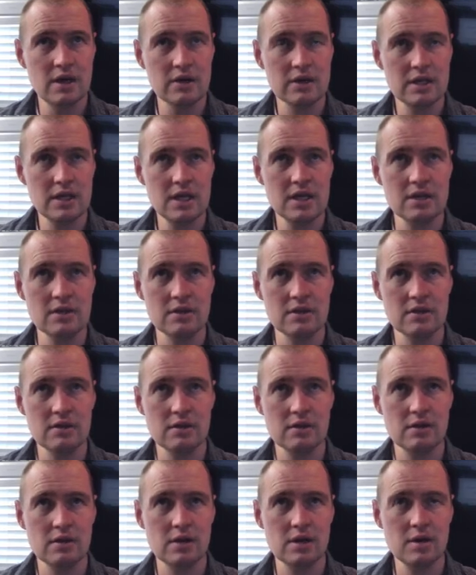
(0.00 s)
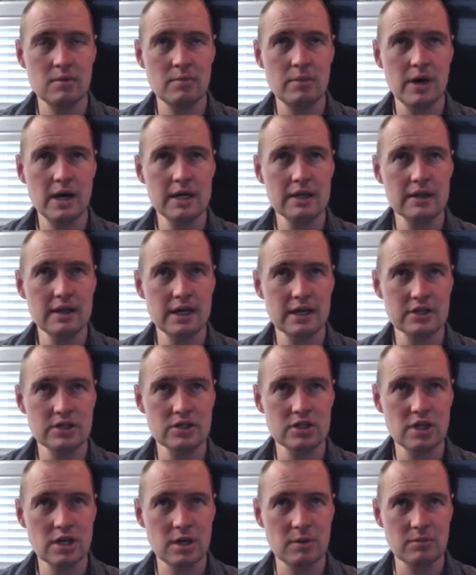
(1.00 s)
Now again, combine
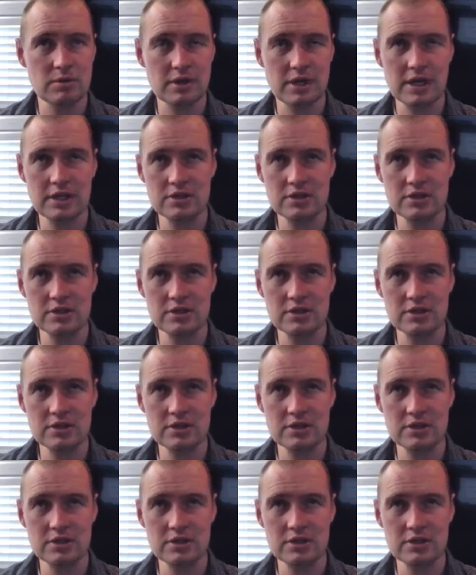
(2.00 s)
like terms.